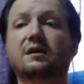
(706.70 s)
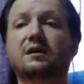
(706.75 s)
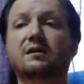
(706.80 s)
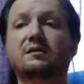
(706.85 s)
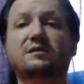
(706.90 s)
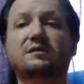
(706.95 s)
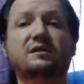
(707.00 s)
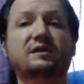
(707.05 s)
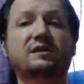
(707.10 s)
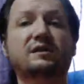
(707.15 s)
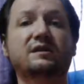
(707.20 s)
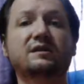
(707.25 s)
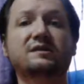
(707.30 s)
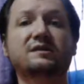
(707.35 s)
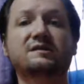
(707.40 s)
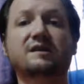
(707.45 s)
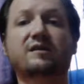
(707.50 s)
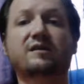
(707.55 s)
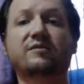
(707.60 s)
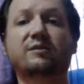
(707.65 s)
to the needs
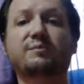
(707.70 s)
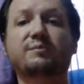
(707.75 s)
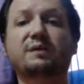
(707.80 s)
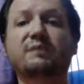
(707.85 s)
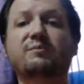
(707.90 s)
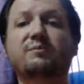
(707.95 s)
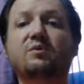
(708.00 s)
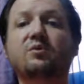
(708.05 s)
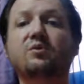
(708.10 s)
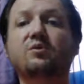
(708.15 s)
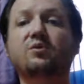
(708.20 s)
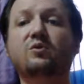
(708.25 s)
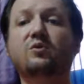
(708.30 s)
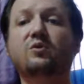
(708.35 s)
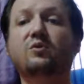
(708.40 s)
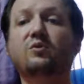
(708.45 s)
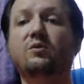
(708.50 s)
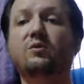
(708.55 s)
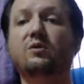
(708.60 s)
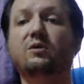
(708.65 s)
of the people
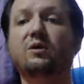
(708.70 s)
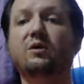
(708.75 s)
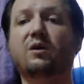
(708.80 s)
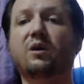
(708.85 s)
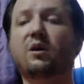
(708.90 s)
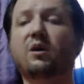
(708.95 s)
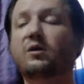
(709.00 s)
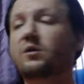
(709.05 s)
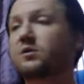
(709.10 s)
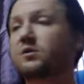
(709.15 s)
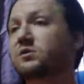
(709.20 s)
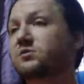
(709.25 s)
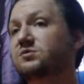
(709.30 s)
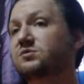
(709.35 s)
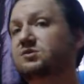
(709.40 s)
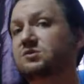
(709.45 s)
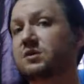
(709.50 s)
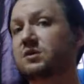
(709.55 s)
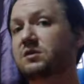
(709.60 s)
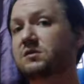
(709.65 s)
who are going through
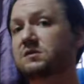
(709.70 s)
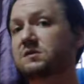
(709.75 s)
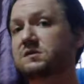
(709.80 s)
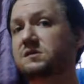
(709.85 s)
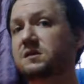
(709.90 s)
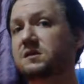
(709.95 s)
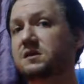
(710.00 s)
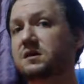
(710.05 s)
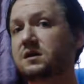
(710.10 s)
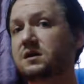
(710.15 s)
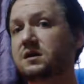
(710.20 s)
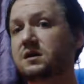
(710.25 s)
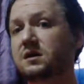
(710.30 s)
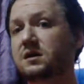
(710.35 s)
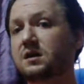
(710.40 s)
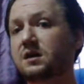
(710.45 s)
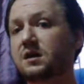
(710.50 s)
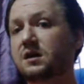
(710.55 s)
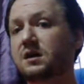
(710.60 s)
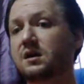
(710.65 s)
struggles,
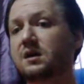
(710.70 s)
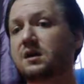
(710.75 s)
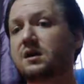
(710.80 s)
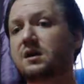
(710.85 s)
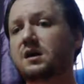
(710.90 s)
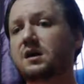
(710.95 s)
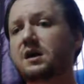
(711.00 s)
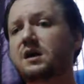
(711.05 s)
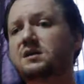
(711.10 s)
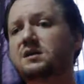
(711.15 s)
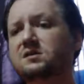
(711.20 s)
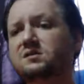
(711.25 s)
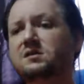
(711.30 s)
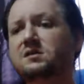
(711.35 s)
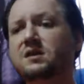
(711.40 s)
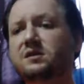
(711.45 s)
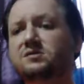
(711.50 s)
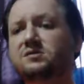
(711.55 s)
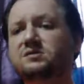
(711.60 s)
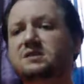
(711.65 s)
and to the
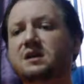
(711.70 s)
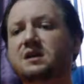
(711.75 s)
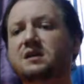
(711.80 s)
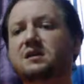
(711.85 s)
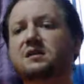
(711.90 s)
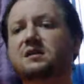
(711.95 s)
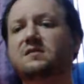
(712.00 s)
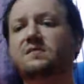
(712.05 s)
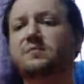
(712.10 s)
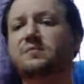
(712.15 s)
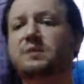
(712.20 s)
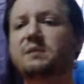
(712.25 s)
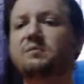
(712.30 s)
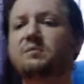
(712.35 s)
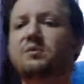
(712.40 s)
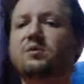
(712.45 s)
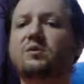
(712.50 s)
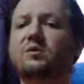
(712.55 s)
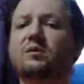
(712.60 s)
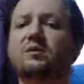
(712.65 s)
understanding of
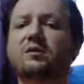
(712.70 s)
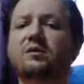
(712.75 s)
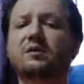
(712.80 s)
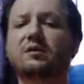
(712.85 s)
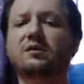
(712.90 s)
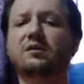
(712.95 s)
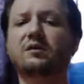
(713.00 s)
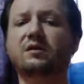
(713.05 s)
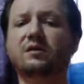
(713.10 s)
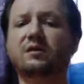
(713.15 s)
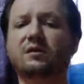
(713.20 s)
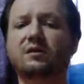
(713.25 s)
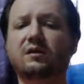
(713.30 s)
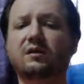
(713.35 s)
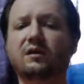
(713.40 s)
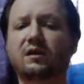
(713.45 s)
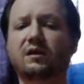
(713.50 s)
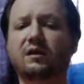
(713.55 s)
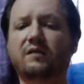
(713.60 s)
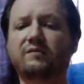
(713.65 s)
people,
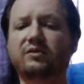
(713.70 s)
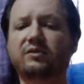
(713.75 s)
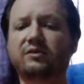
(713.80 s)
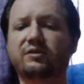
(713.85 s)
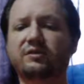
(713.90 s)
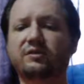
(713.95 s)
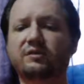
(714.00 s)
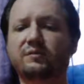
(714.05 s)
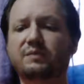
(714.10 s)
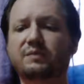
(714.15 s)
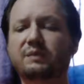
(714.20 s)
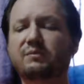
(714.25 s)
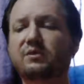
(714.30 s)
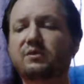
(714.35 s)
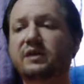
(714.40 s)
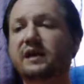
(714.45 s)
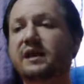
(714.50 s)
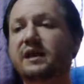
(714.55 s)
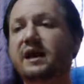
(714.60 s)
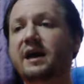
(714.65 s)
of the people
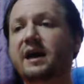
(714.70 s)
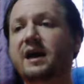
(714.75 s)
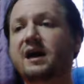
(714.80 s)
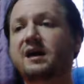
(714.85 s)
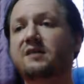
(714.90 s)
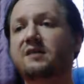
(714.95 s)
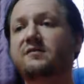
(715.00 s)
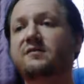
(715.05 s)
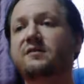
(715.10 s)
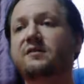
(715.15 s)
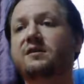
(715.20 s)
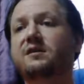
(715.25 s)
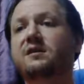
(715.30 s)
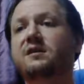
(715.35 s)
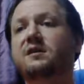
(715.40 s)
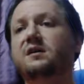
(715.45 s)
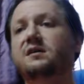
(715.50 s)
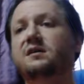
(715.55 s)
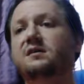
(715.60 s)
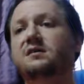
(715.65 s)
that have
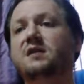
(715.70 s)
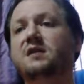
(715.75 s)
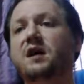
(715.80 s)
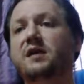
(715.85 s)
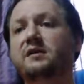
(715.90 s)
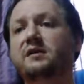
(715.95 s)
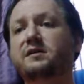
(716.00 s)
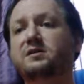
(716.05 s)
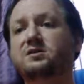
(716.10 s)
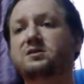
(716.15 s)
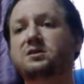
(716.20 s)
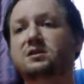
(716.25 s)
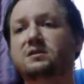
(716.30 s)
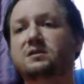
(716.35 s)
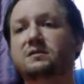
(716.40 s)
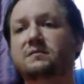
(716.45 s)
knowledge.